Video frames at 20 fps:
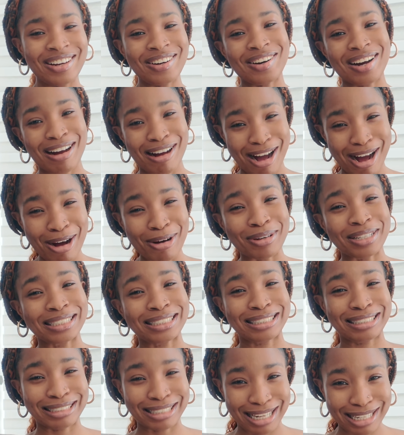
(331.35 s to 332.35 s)
or how it
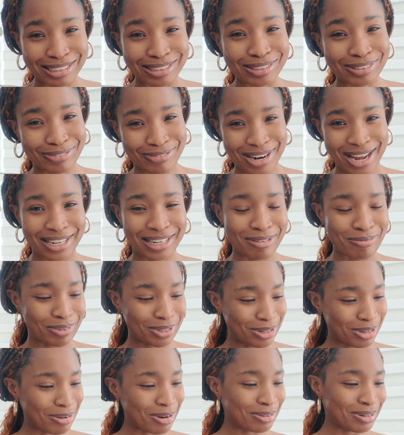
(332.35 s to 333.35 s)
scents rather. I'm
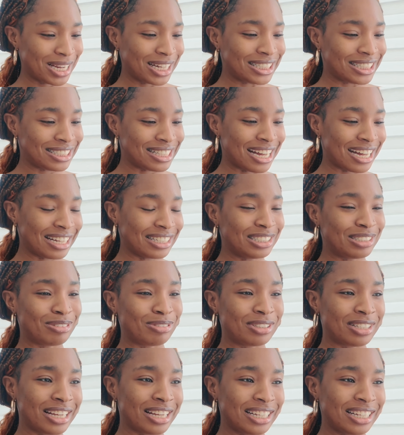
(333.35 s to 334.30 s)
gonna correct that.